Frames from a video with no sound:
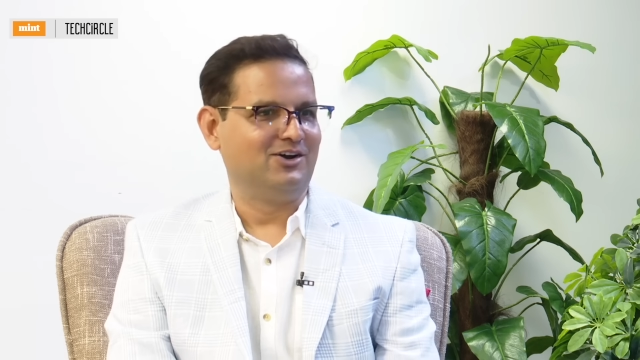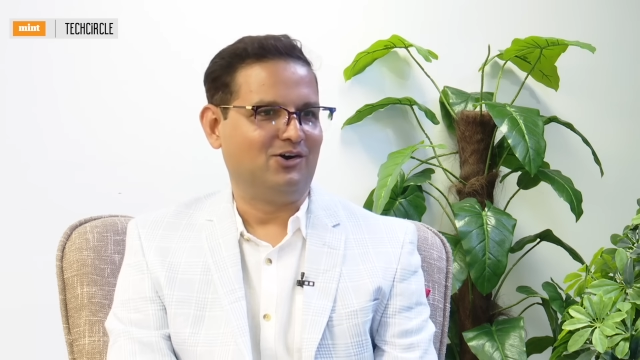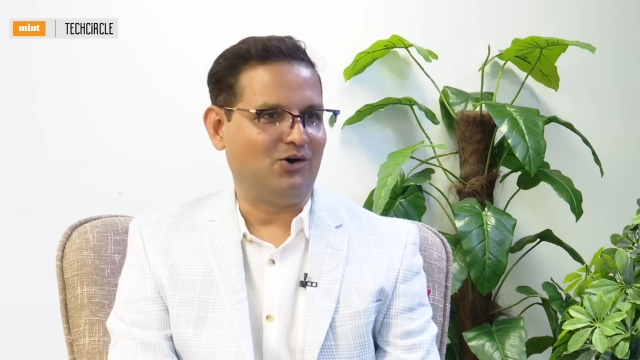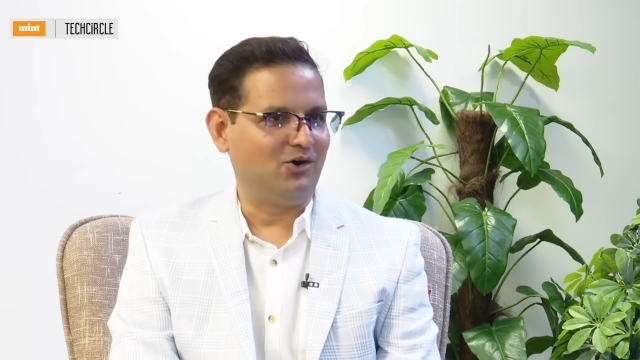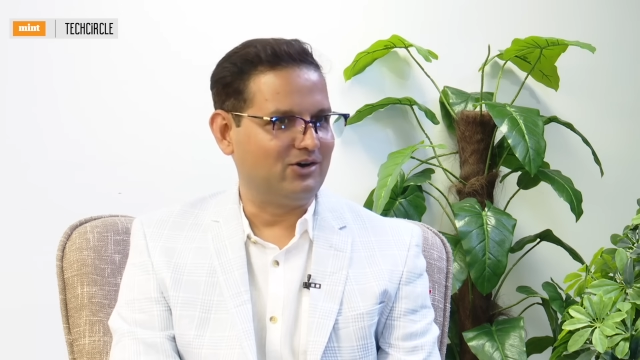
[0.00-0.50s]

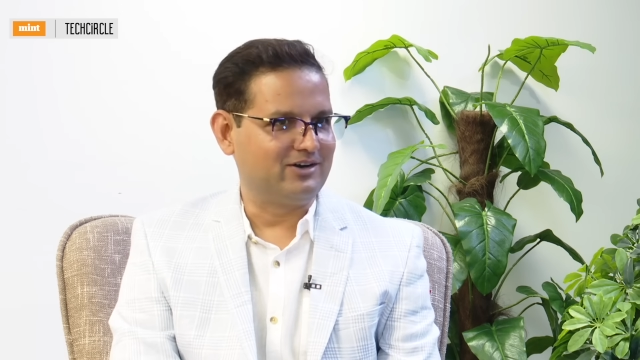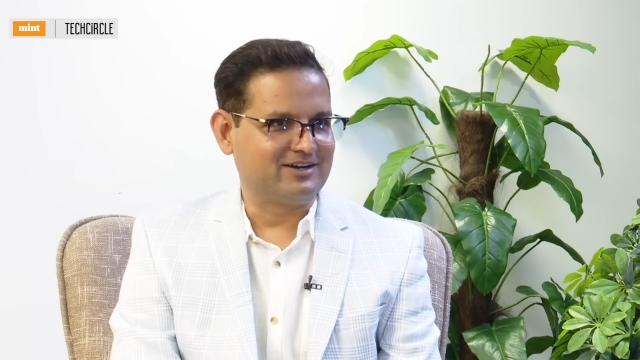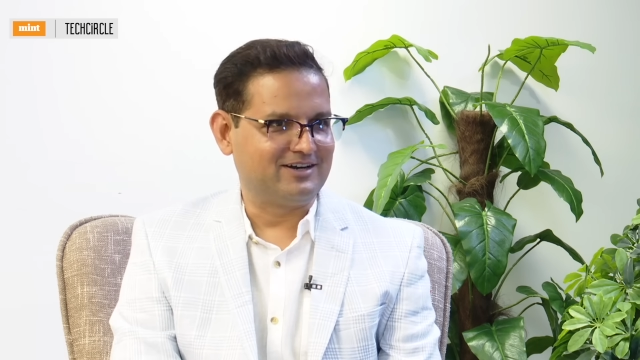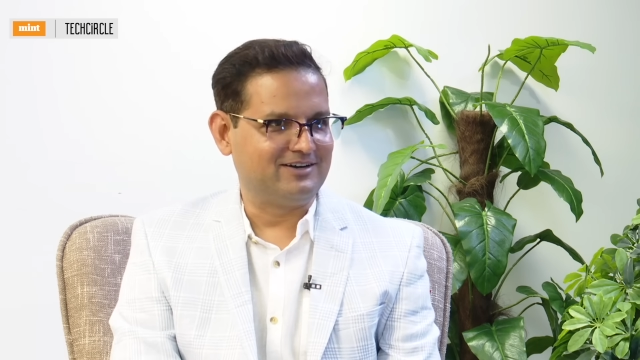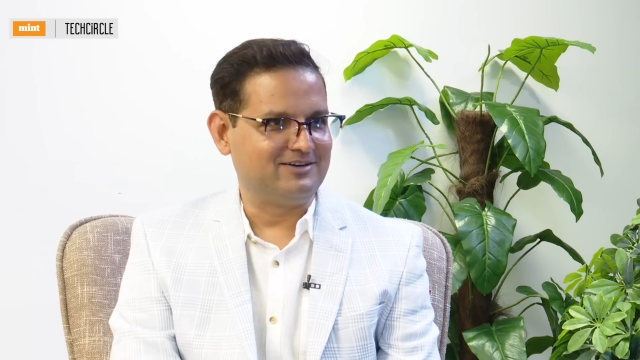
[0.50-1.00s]
or
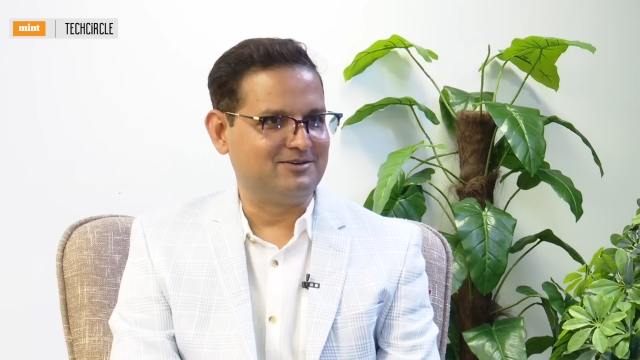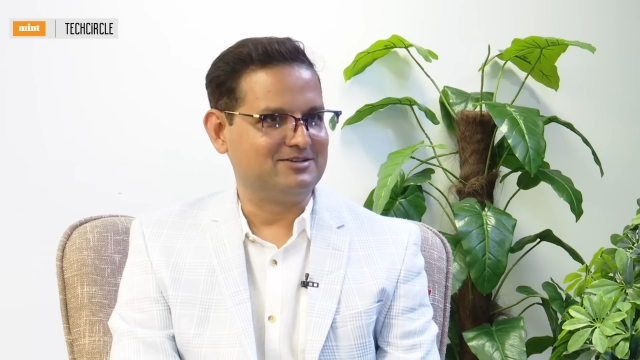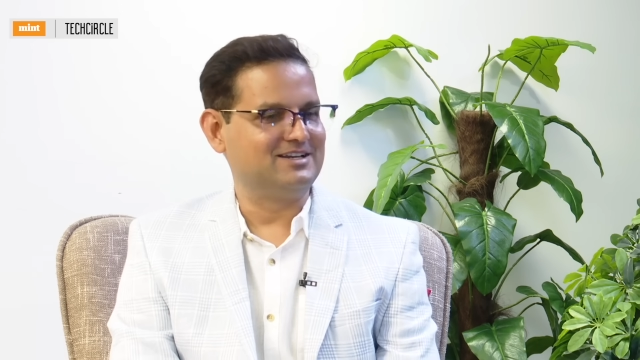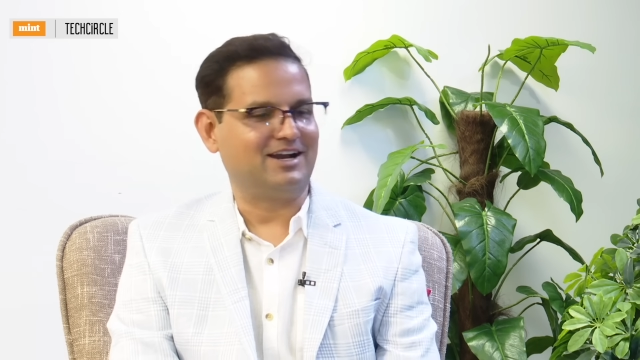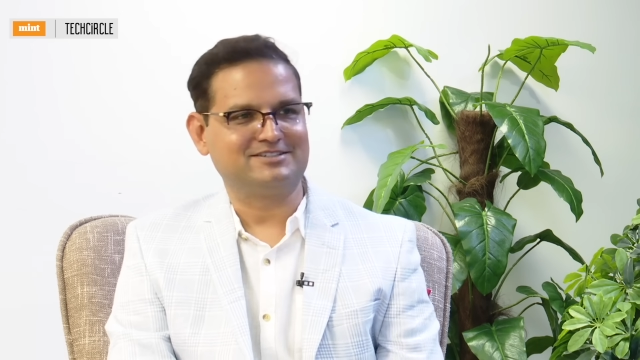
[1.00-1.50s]

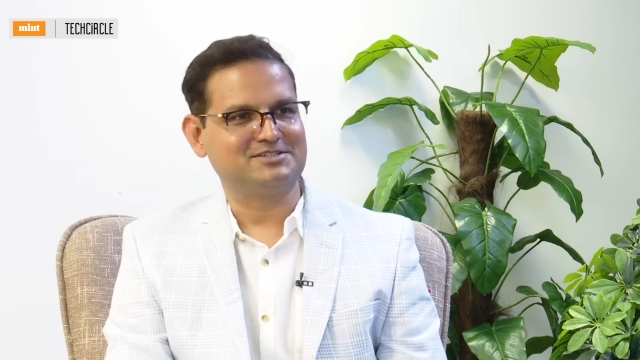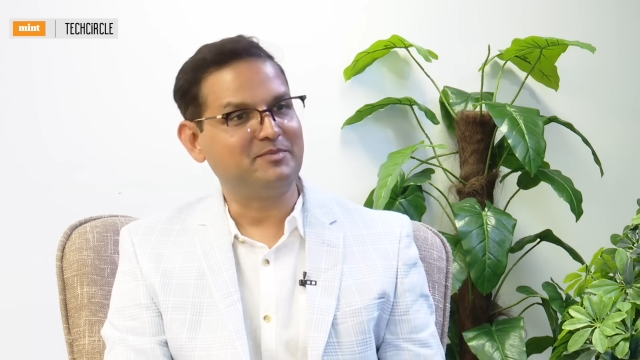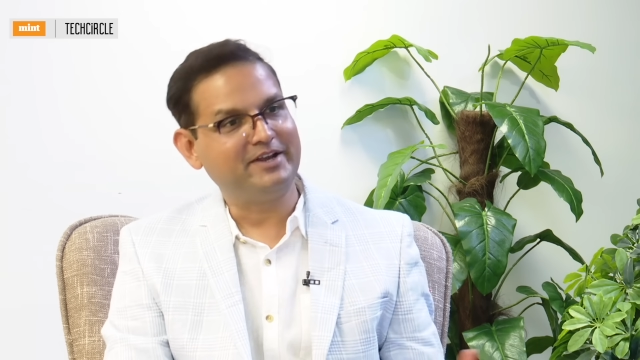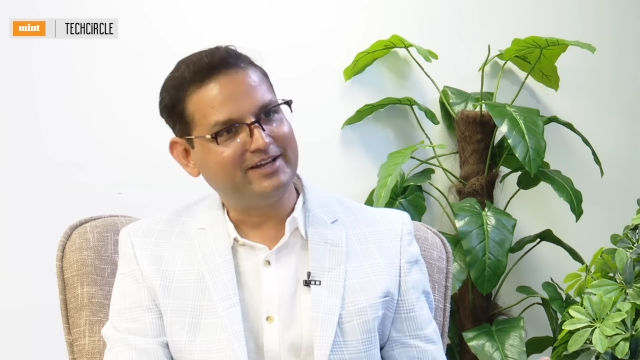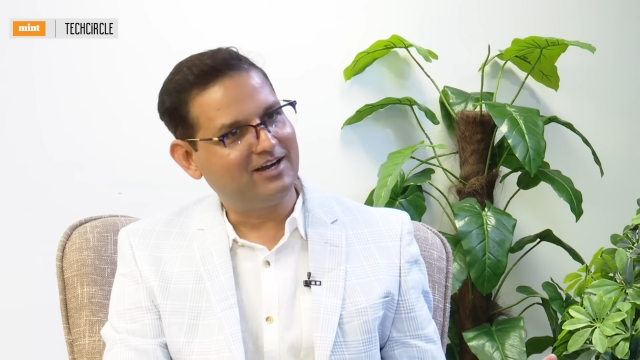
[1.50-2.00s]
largest
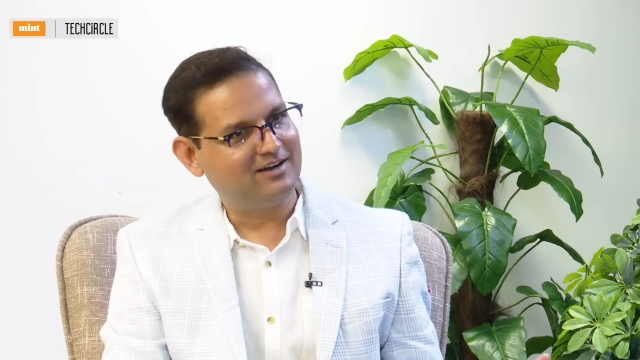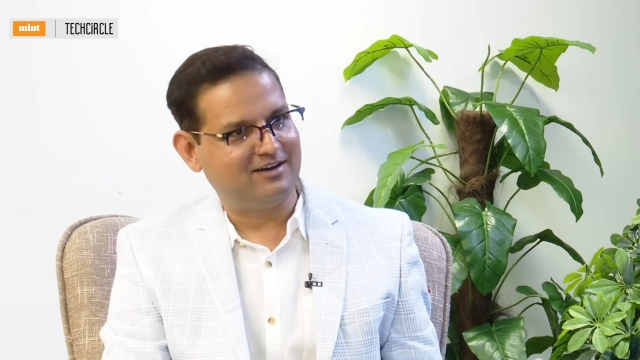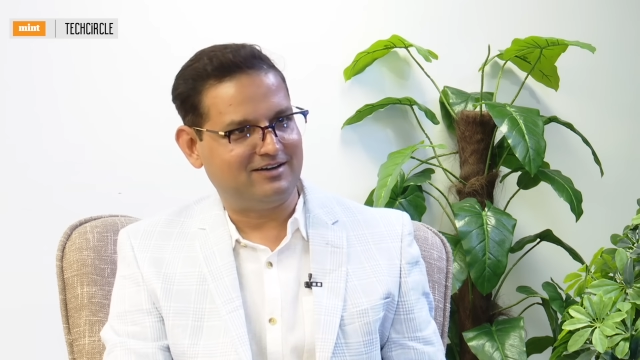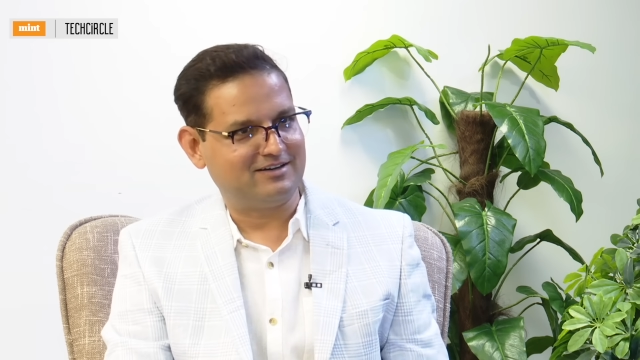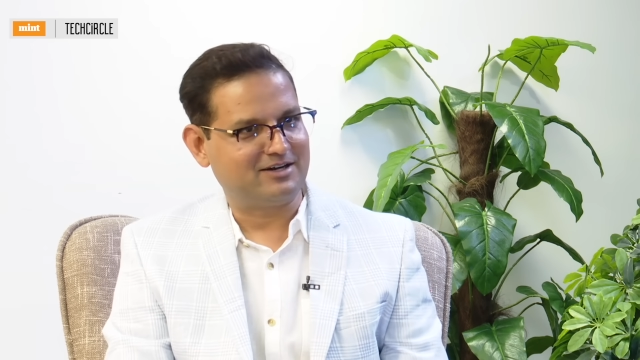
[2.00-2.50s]

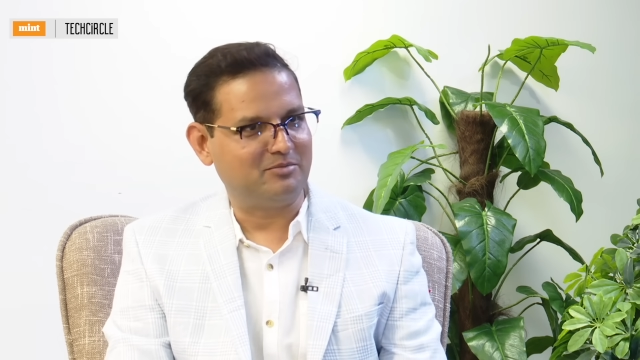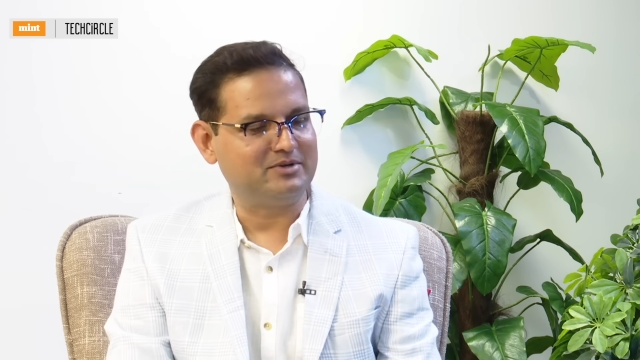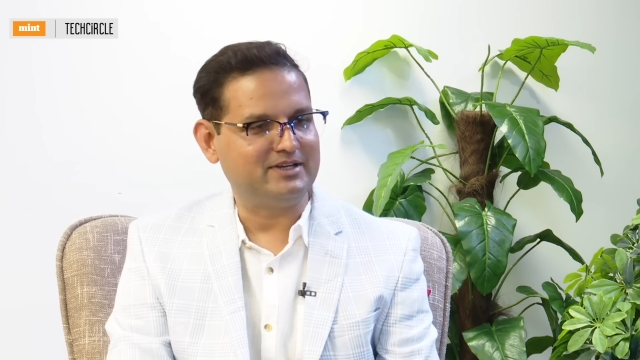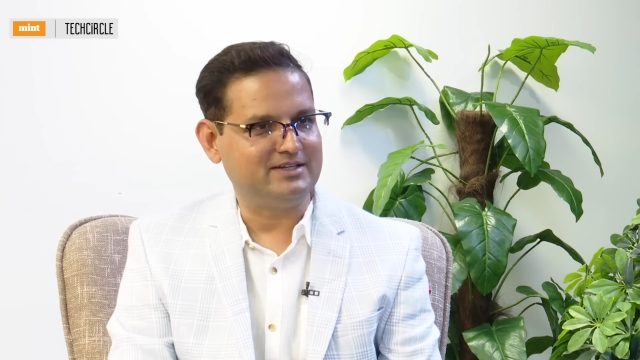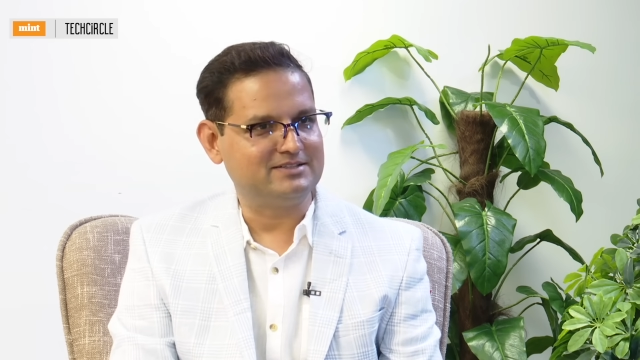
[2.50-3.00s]
media
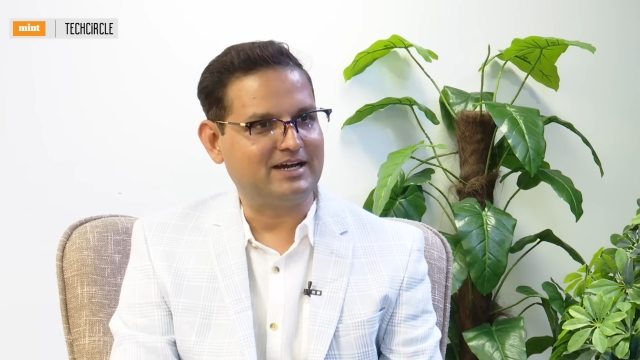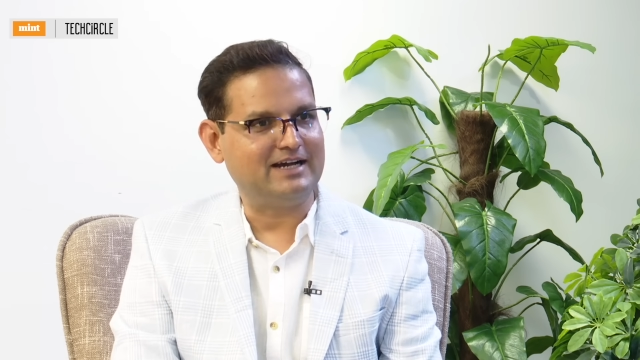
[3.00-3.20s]
companies,